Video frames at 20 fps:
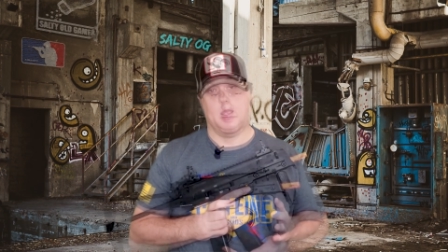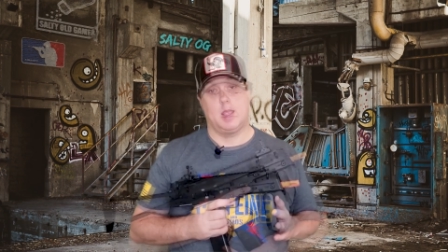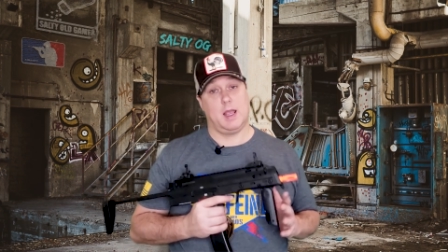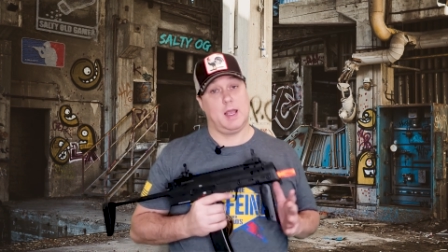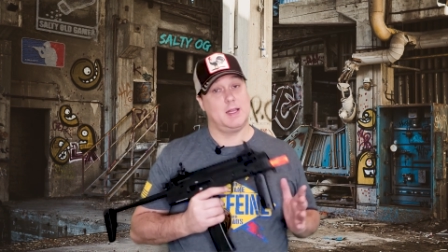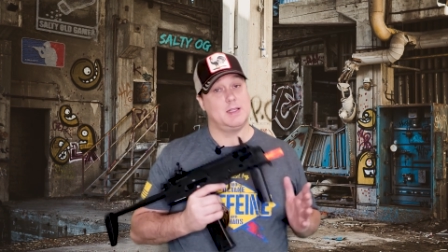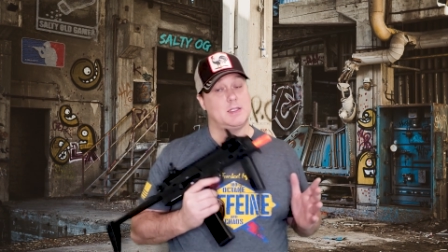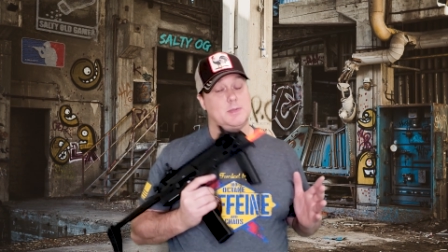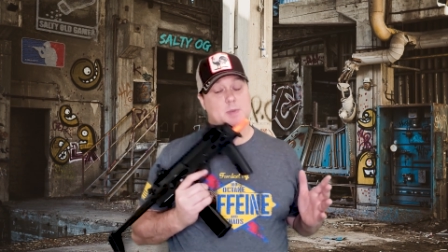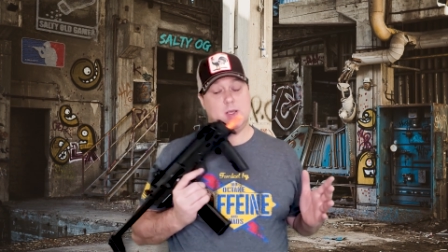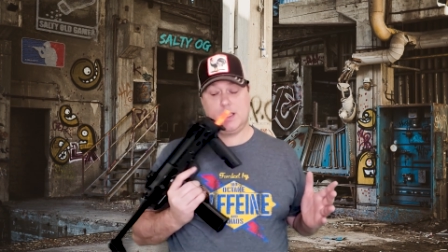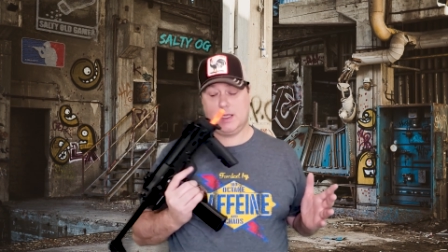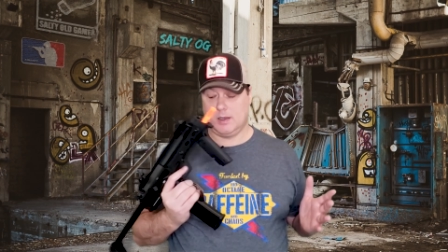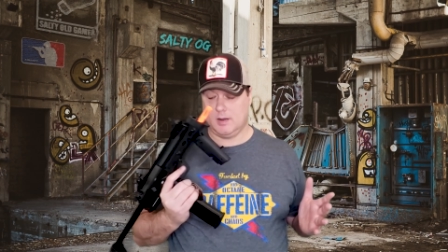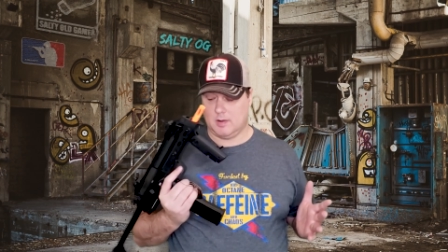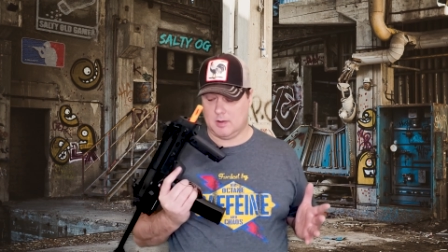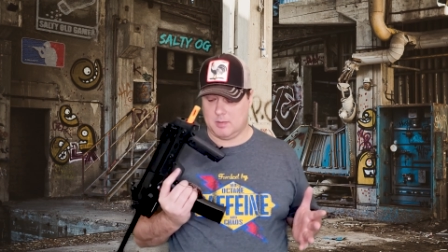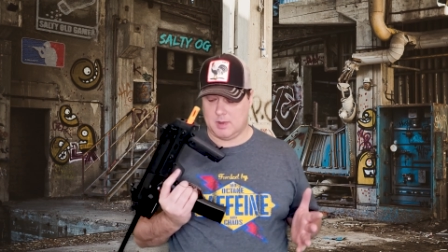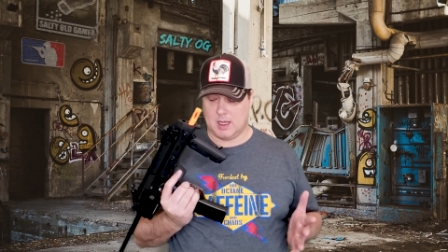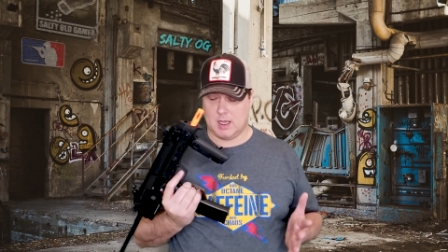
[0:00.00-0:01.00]
And speaking
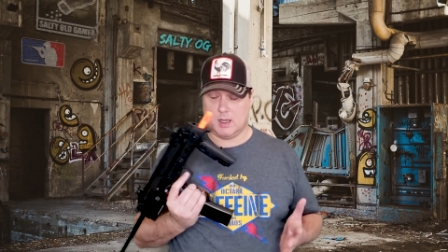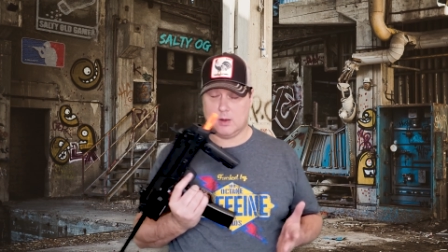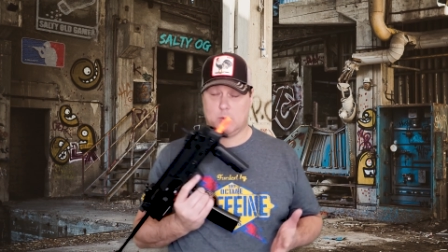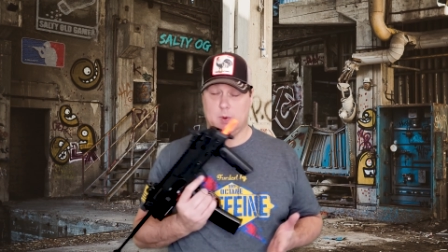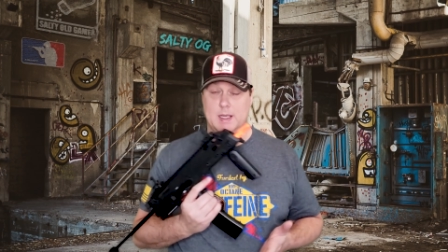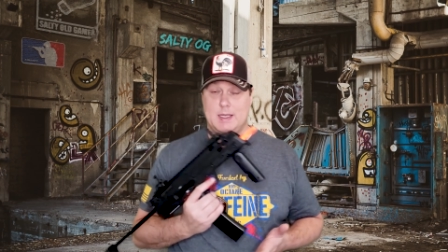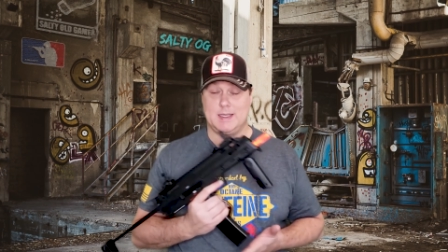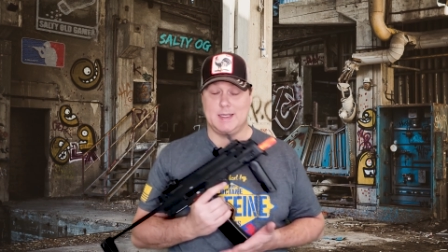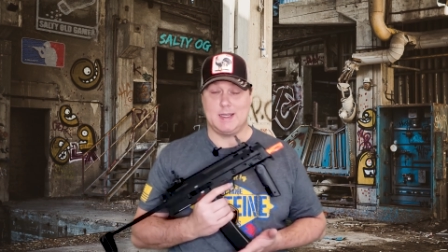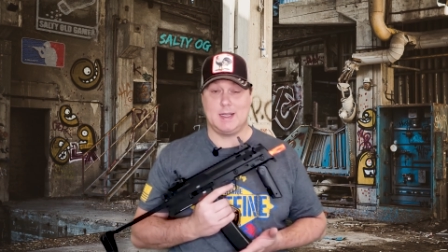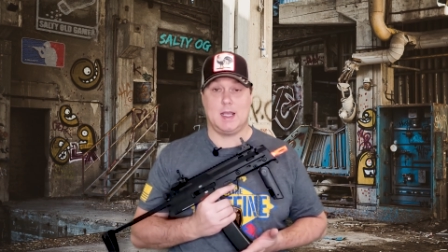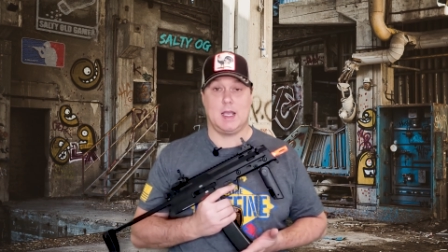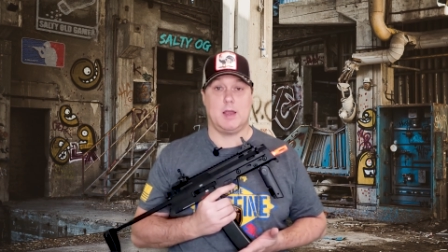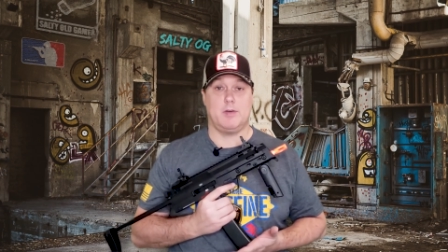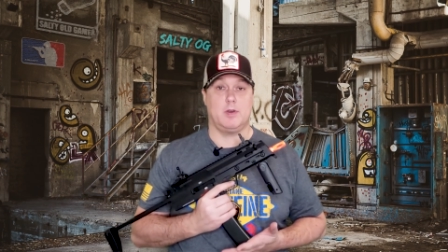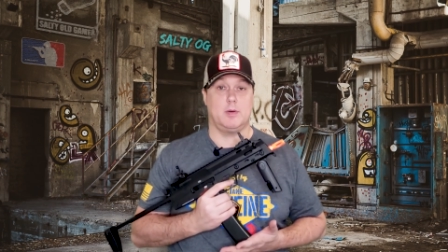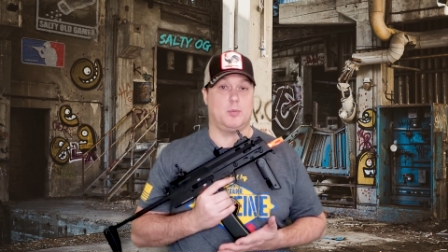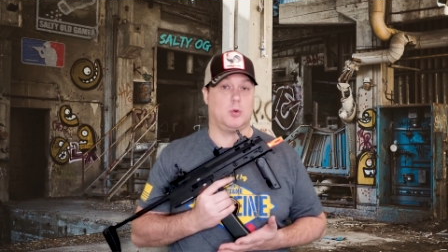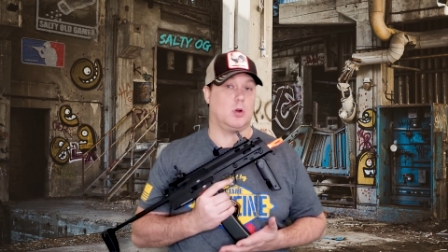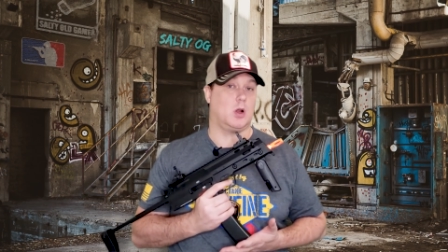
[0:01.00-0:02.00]
of the mag, we did
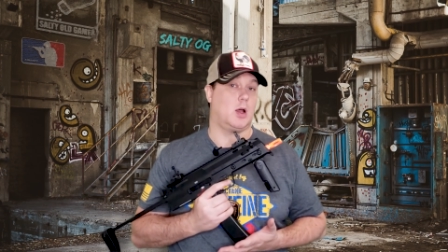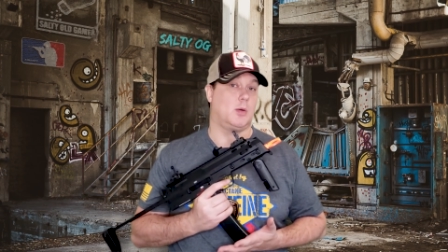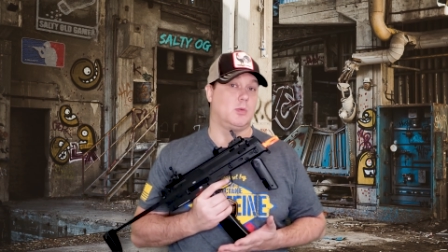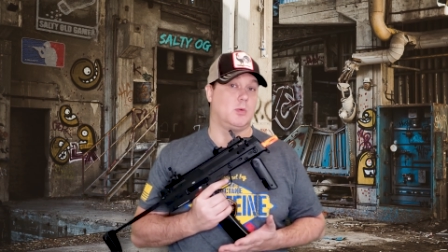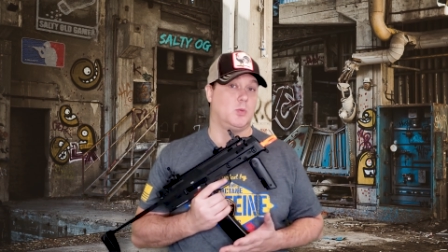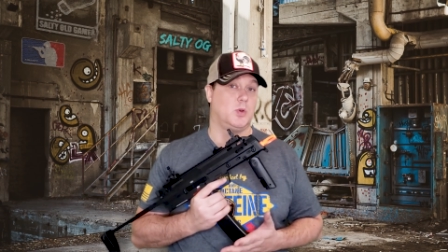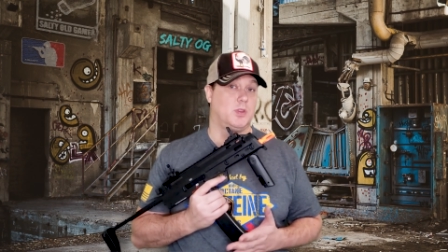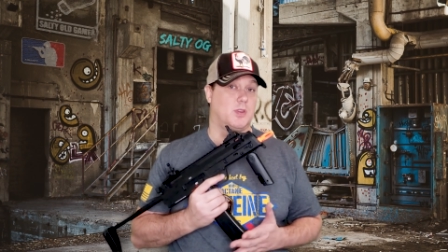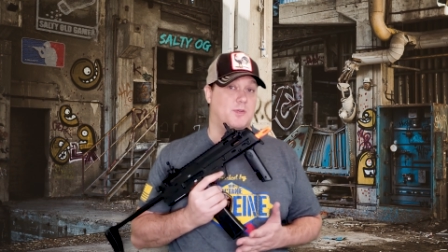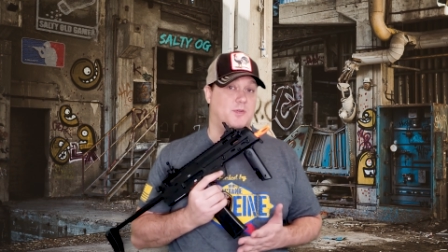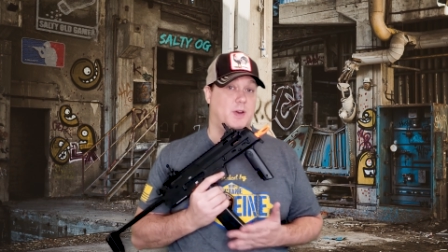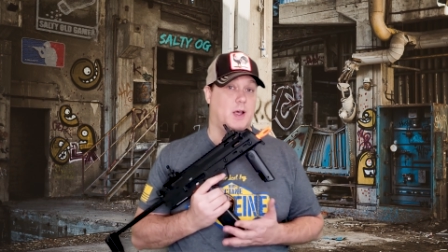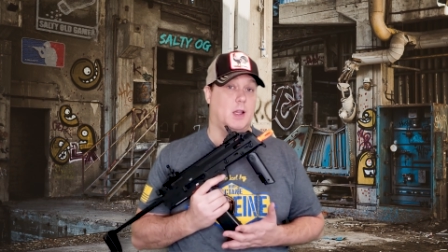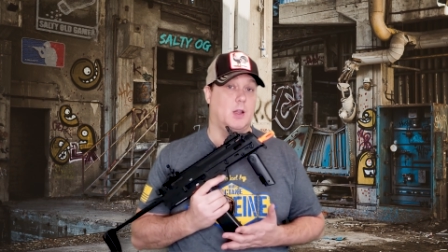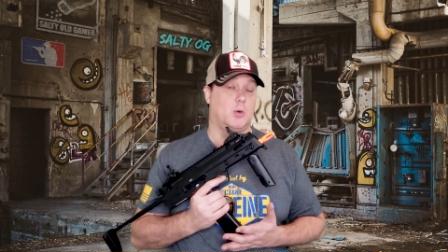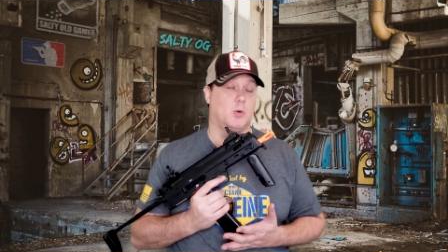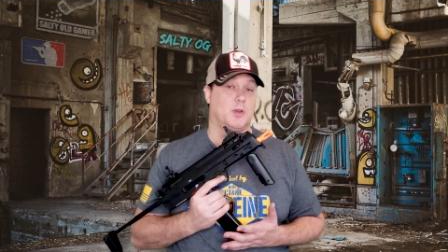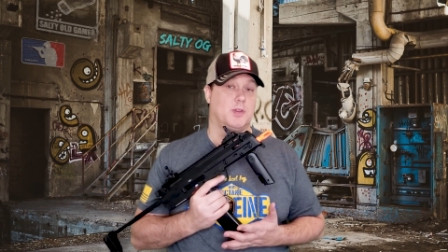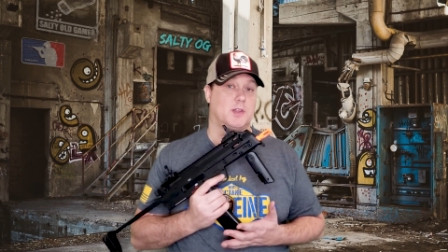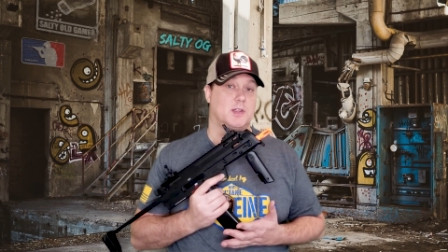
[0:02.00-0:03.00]
have a problem with the
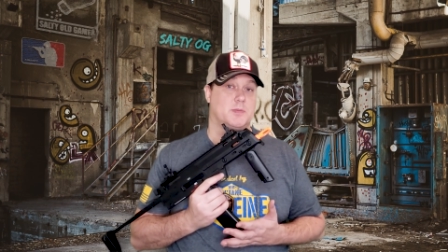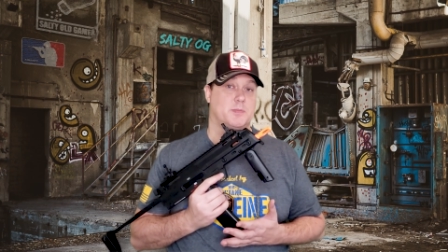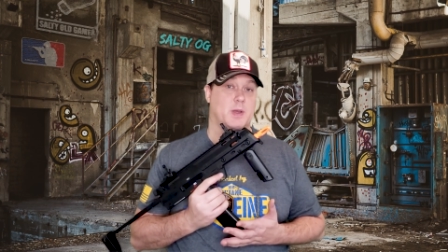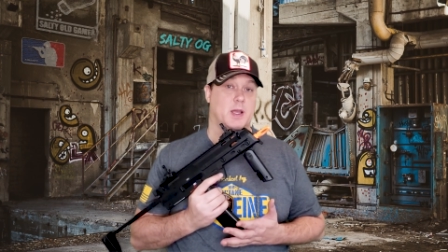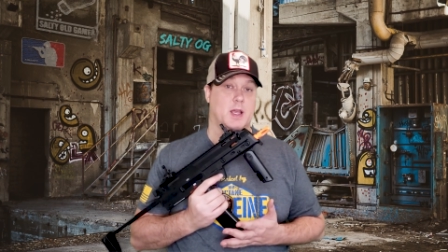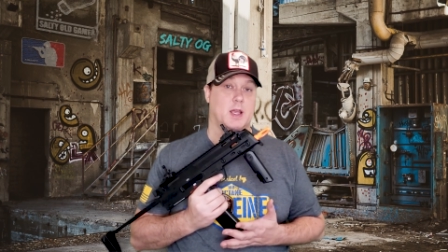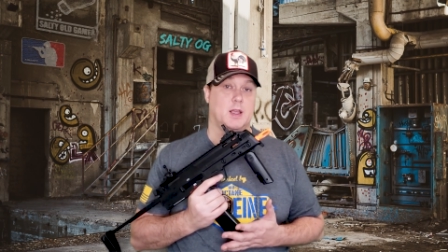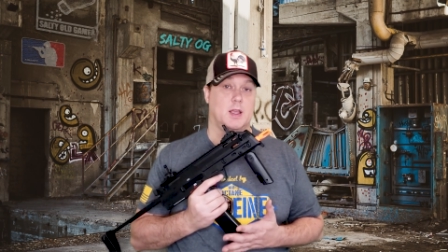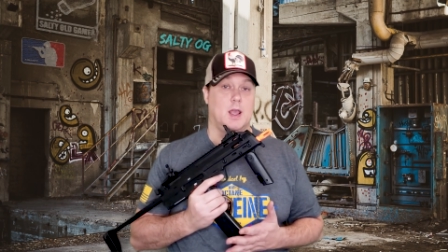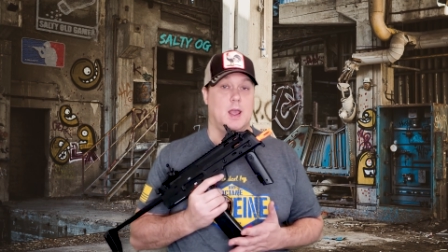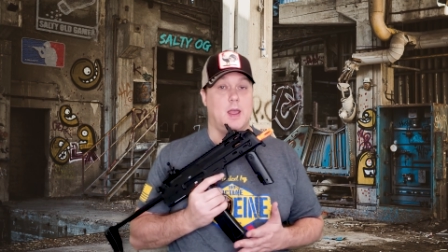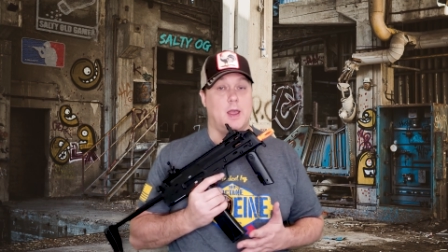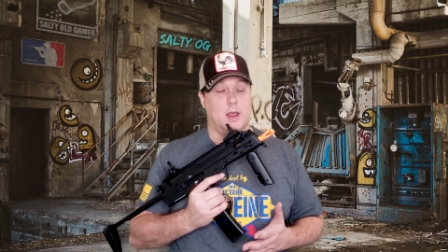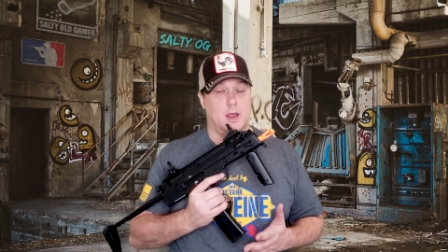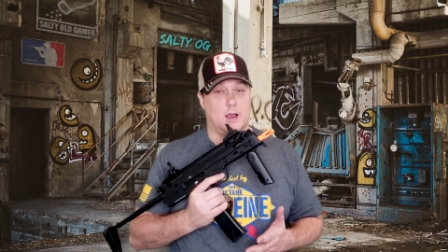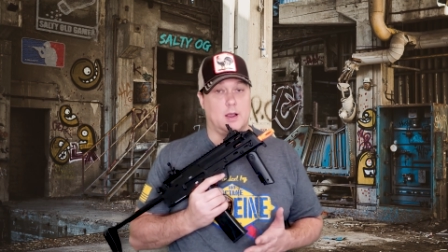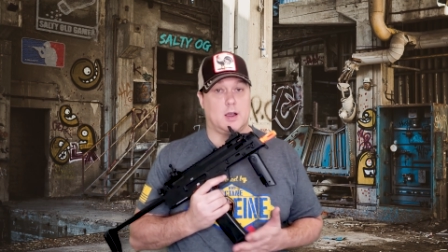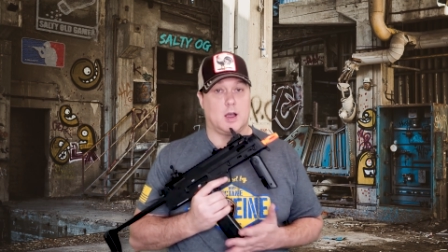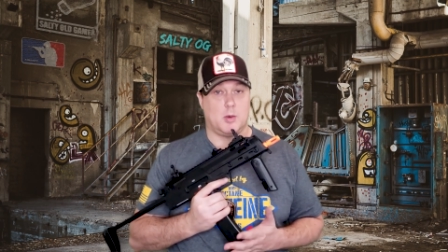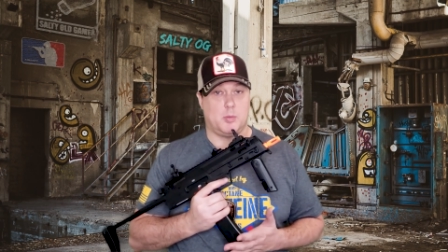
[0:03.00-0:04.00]
follower in this mag
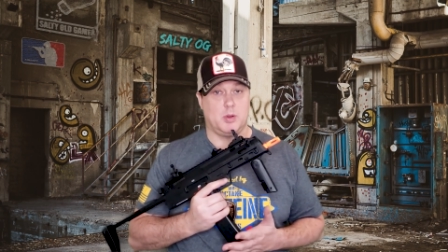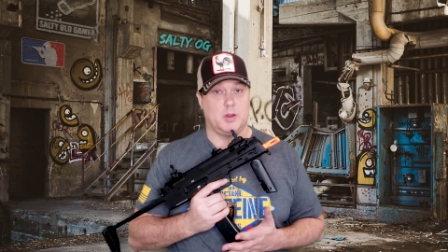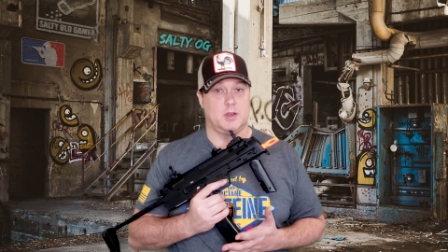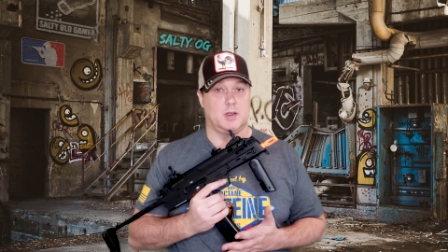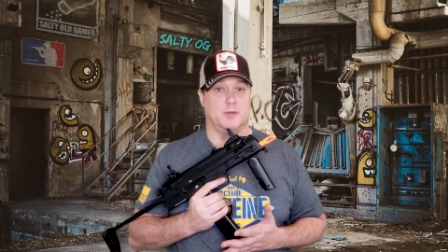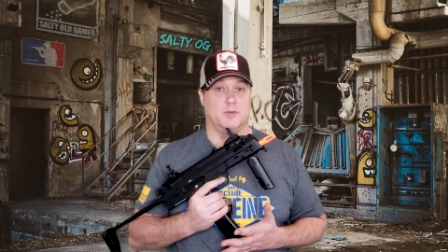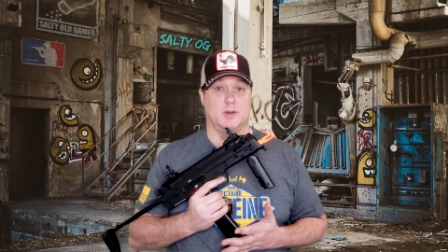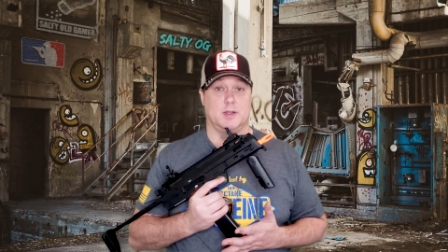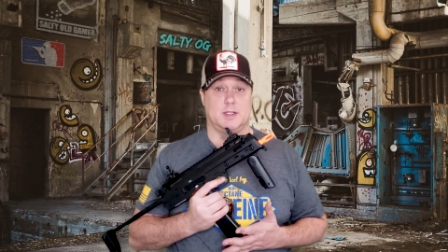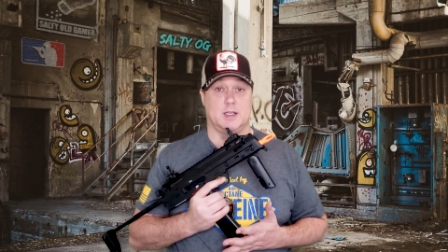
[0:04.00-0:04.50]
a couple of different